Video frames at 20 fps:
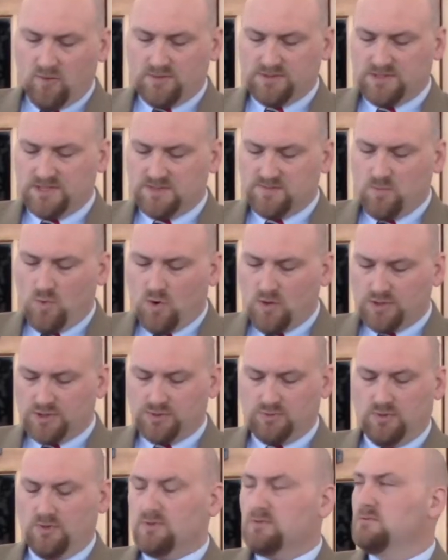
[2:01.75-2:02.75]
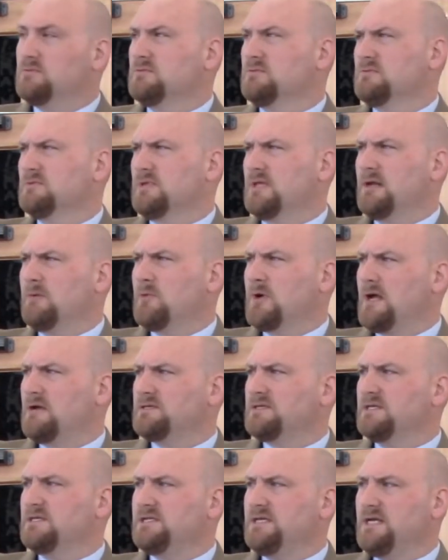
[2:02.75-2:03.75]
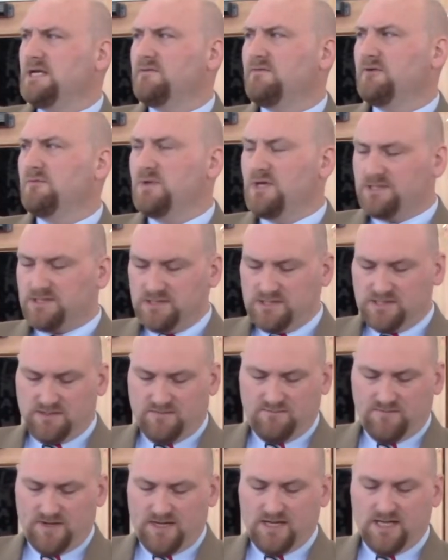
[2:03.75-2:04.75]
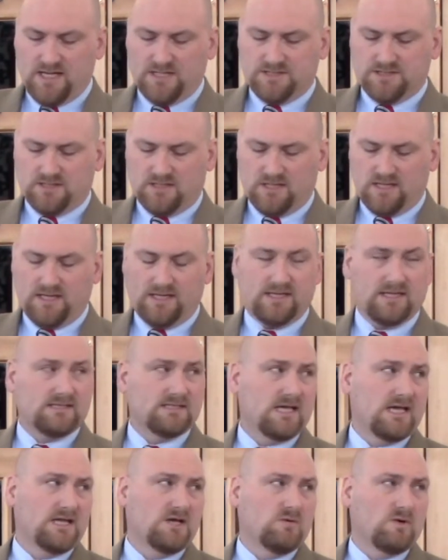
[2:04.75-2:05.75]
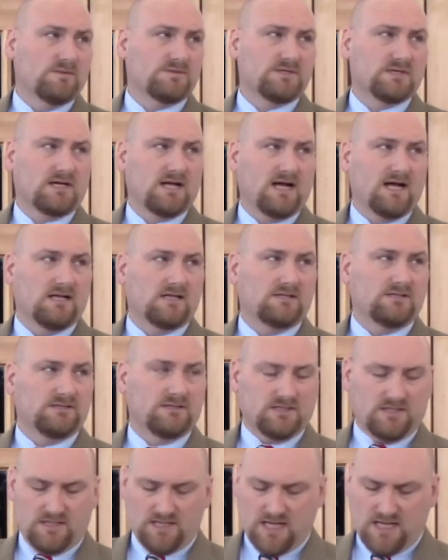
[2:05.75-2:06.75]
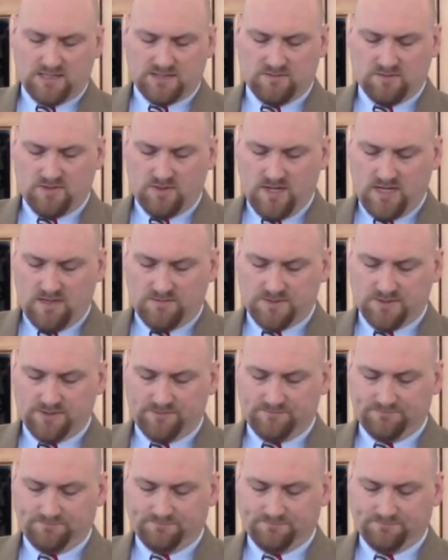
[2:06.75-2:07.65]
was this more true than when I was the Dean of Admissions and Financial Aid at Daniel Webster College in Nashville, New Hampshire.